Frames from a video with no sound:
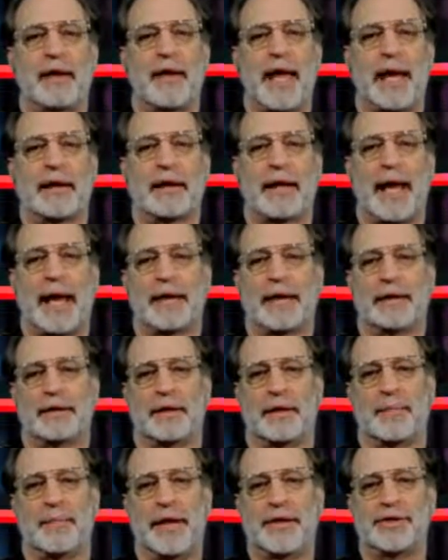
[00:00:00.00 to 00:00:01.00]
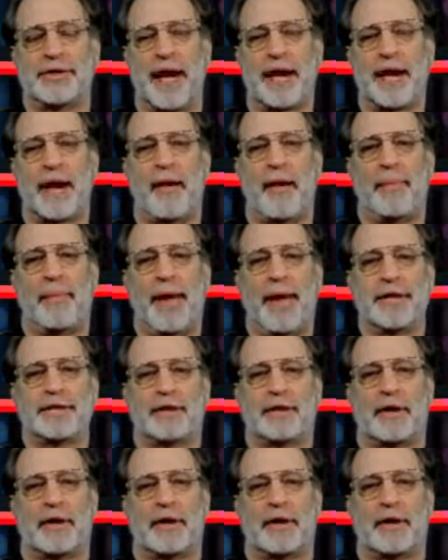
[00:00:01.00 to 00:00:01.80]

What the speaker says: and like the Money Chat Now page on